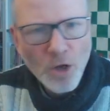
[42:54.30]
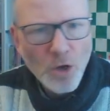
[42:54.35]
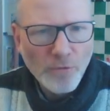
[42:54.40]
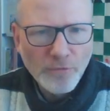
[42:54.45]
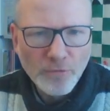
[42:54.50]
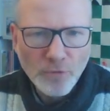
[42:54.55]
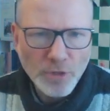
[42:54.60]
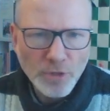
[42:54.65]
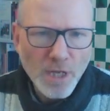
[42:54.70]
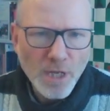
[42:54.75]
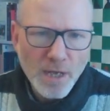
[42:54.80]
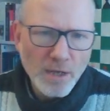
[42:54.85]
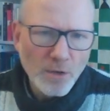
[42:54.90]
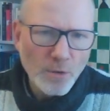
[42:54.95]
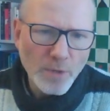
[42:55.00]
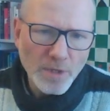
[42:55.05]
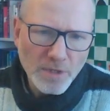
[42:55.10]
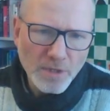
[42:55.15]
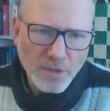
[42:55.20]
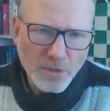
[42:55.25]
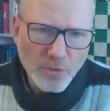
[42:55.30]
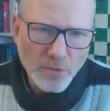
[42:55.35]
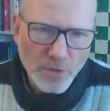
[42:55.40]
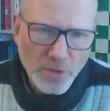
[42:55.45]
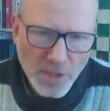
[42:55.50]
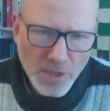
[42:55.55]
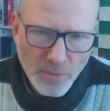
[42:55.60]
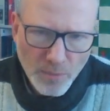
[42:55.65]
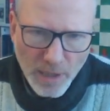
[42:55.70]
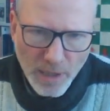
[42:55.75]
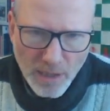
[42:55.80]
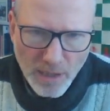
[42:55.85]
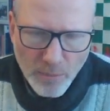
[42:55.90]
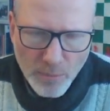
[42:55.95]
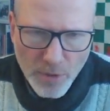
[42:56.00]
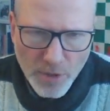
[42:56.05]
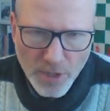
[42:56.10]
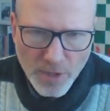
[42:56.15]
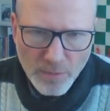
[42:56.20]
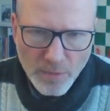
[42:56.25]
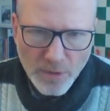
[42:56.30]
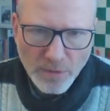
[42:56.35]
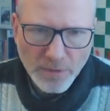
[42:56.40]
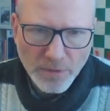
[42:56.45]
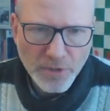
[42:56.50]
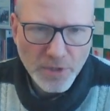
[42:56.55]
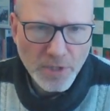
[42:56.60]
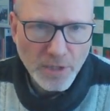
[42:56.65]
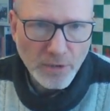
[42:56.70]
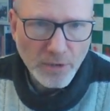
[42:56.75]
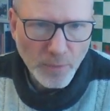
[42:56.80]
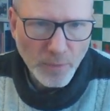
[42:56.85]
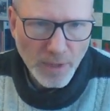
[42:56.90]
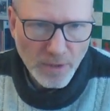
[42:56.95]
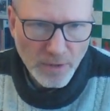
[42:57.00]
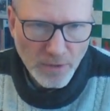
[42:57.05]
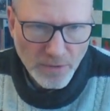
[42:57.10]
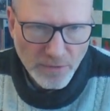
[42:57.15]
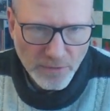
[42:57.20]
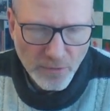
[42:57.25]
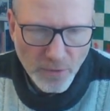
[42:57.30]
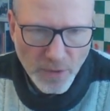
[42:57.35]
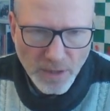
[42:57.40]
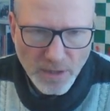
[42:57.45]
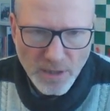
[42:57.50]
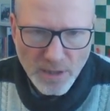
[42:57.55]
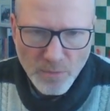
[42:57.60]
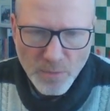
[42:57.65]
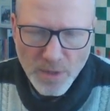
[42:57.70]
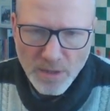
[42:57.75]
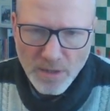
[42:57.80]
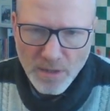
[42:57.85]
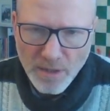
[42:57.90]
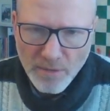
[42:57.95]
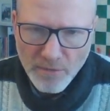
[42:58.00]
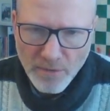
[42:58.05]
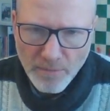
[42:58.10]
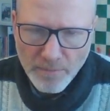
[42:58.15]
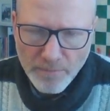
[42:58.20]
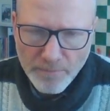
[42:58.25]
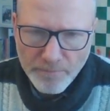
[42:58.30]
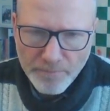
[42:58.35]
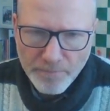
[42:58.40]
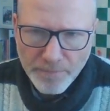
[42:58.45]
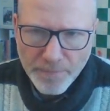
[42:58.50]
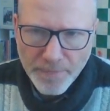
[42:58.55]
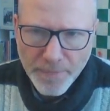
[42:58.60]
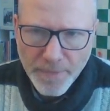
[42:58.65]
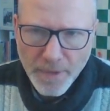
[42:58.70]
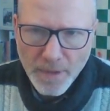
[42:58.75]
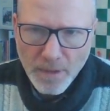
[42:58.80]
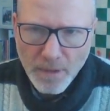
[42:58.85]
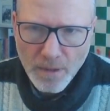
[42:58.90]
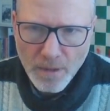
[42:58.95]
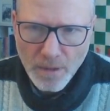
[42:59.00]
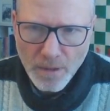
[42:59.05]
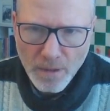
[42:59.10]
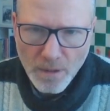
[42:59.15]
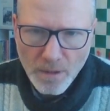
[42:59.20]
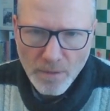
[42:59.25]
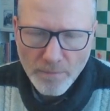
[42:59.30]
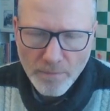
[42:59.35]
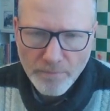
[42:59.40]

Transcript: of course, queen c2 is simply impossible still because of queen takes b7. Yeah.